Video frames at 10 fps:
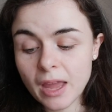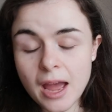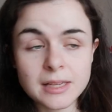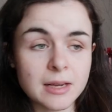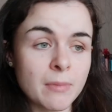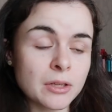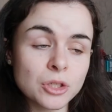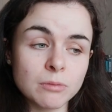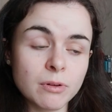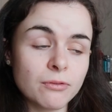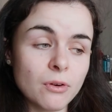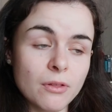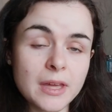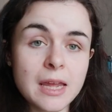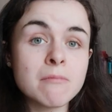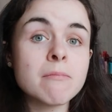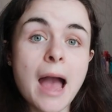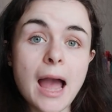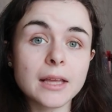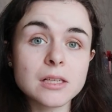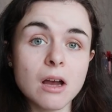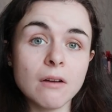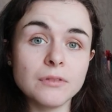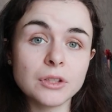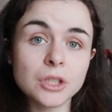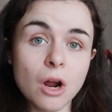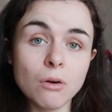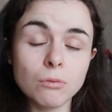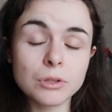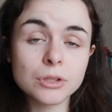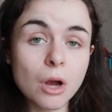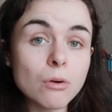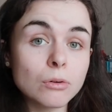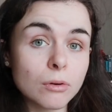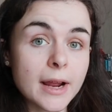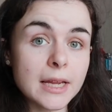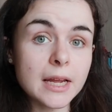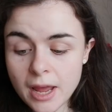as I mentioned before, the impact of the show was so great.